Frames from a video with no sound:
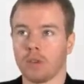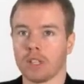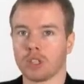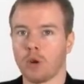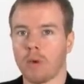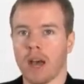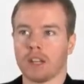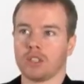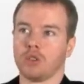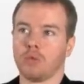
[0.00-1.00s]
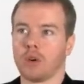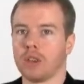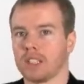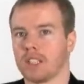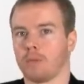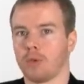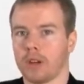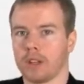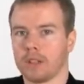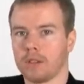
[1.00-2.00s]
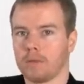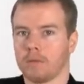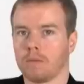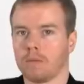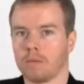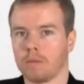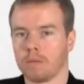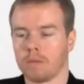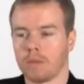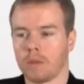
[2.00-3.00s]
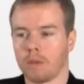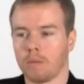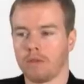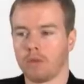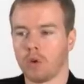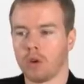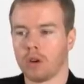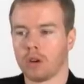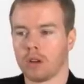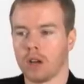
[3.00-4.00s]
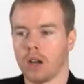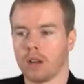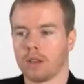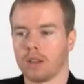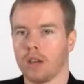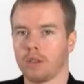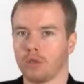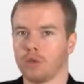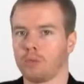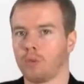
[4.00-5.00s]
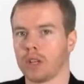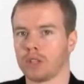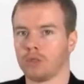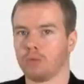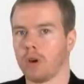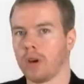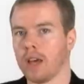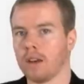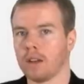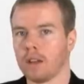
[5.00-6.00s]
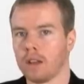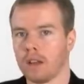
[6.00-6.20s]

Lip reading: let's go back to where they separated. Before the other group went to Rohan,